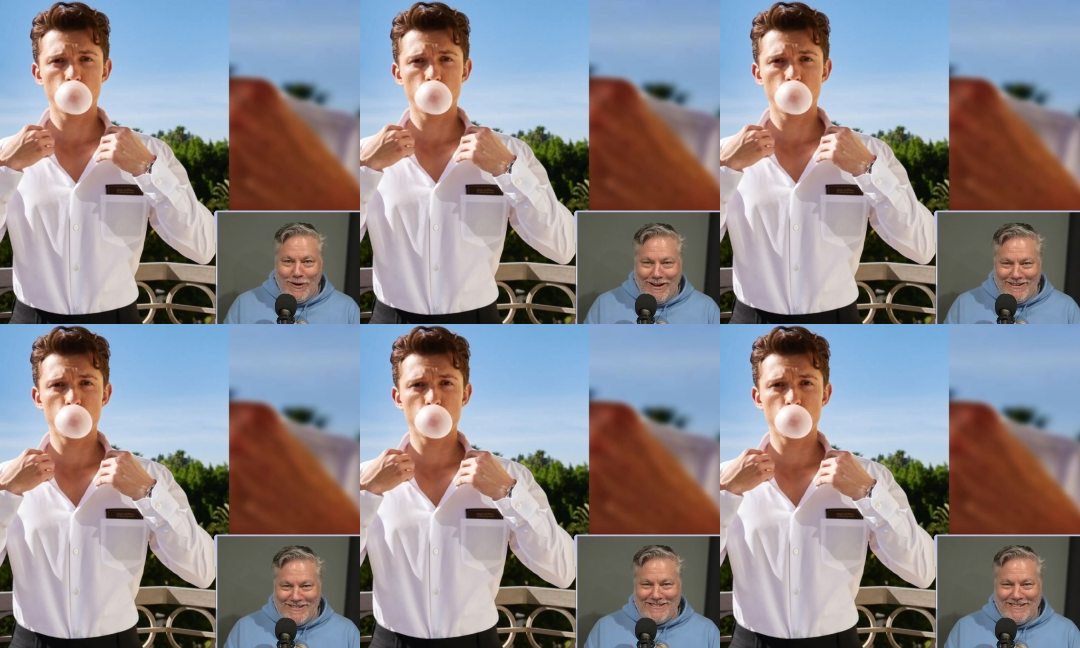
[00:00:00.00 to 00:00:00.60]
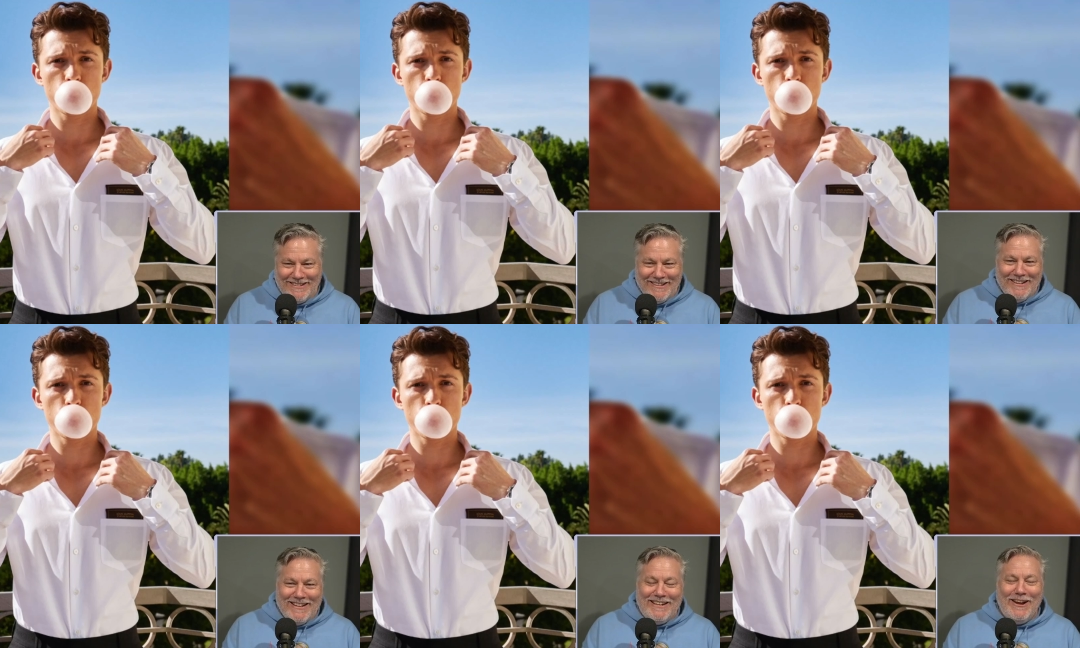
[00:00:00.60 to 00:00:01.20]
Speaker 1: was. Right.
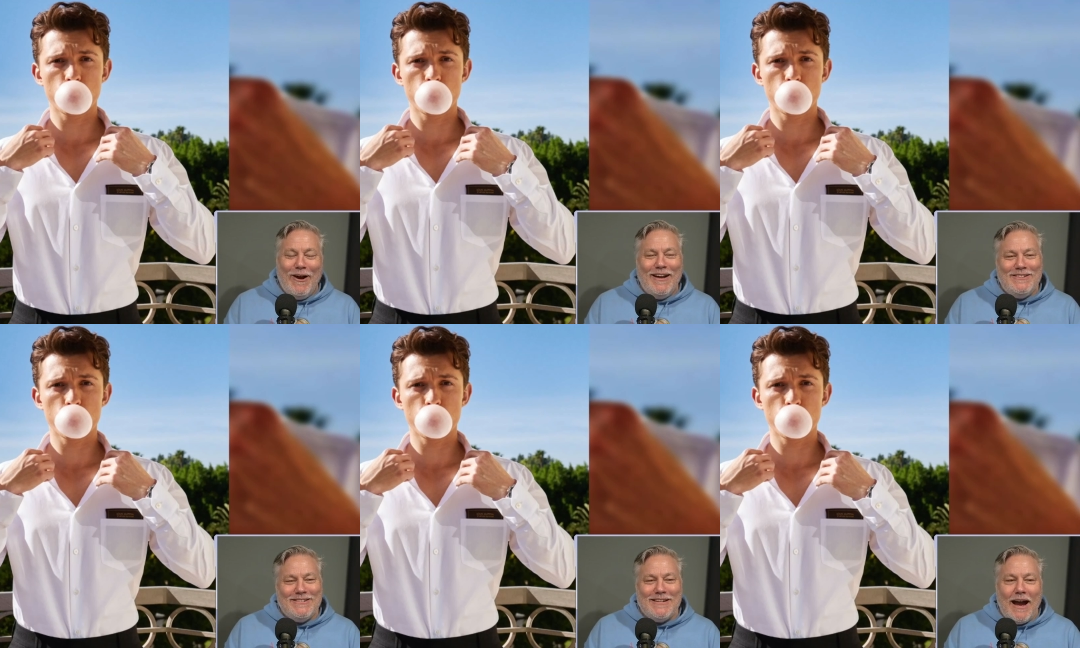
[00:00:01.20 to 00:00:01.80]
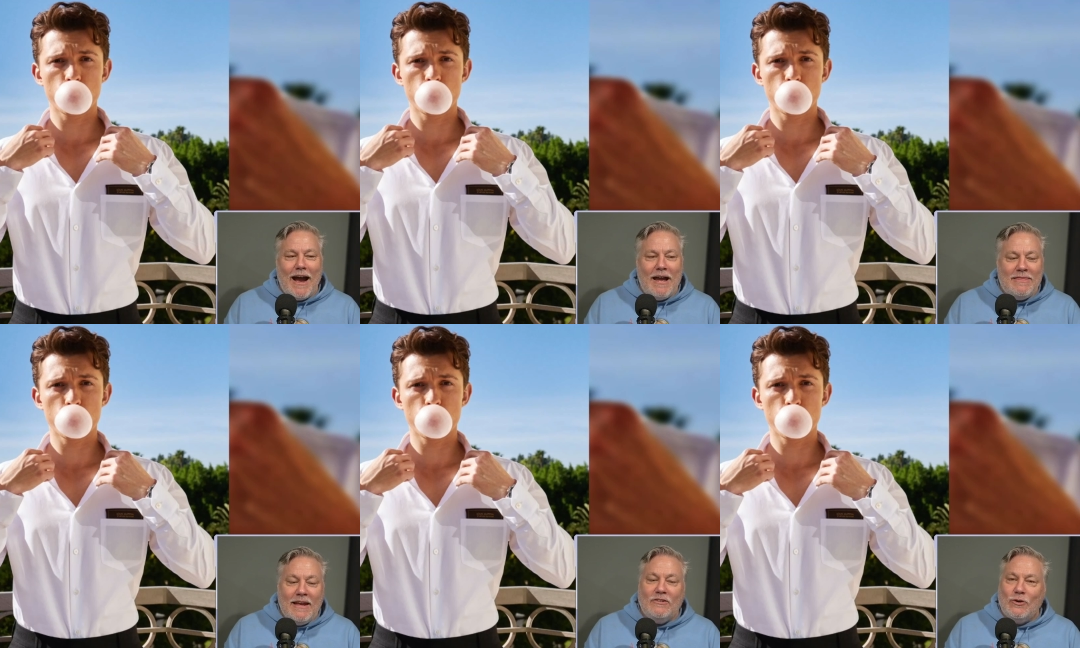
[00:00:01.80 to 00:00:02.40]
You know, I just I, I
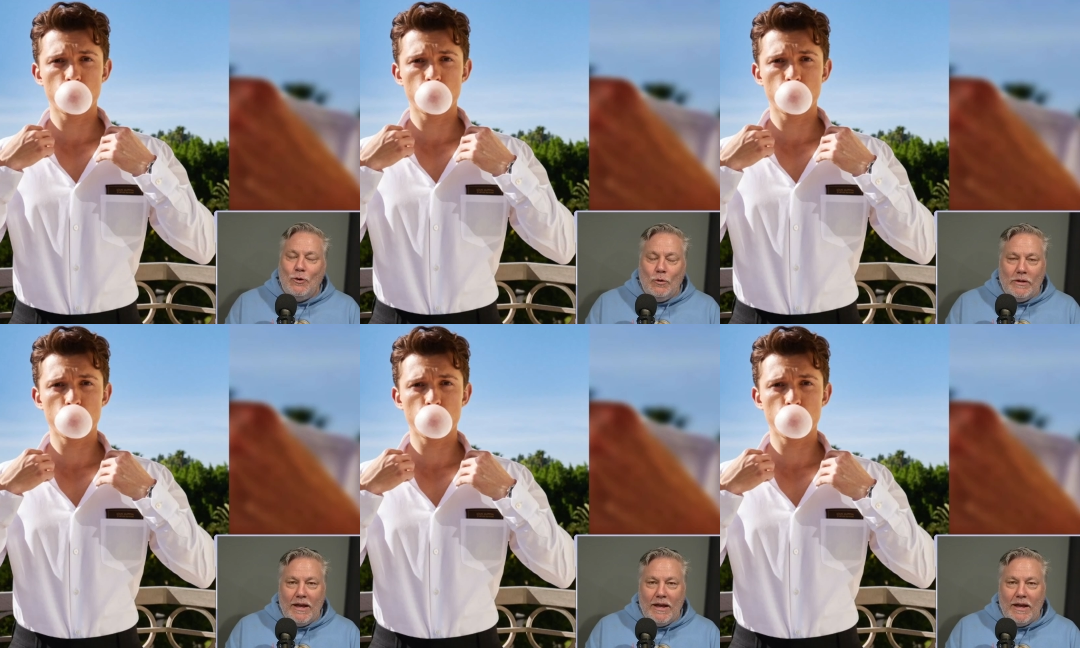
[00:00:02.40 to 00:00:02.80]
think it's cool.